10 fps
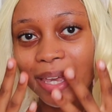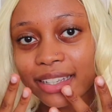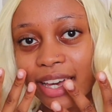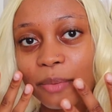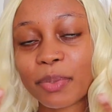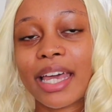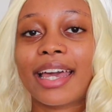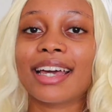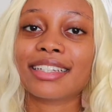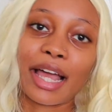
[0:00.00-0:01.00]
makeup,
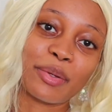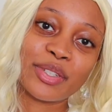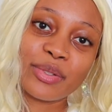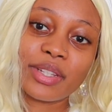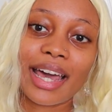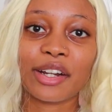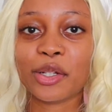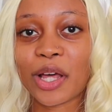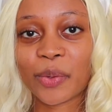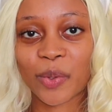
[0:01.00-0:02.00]
and I will do that
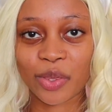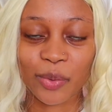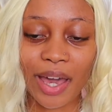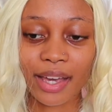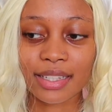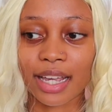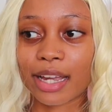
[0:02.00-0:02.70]
along with you guys.